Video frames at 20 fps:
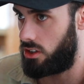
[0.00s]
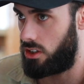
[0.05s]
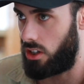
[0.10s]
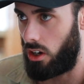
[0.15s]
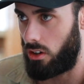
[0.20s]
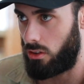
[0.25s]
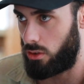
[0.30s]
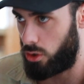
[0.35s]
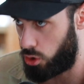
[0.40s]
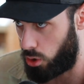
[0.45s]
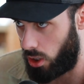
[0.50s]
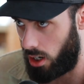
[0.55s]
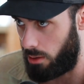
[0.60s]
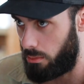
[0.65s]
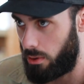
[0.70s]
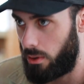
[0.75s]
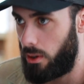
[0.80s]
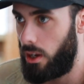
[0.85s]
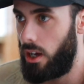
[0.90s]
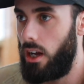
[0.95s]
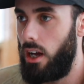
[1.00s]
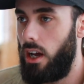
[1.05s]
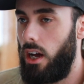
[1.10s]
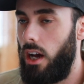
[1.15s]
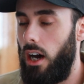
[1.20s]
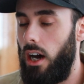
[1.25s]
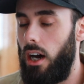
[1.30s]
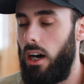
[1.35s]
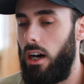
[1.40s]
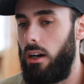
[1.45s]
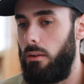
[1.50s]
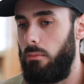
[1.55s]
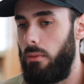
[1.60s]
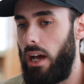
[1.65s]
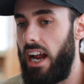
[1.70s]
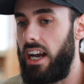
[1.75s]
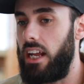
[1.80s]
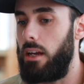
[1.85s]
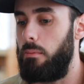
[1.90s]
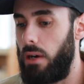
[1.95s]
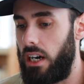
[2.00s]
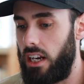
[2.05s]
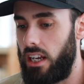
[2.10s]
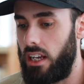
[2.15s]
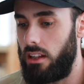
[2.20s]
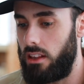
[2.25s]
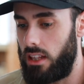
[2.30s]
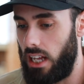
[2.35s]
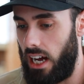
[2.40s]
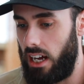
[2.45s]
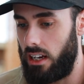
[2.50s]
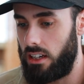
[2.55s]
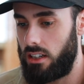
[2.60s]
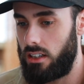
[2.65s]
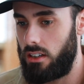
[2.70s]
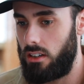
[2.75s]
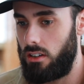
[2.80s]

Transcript: Donald Trump. Anybody that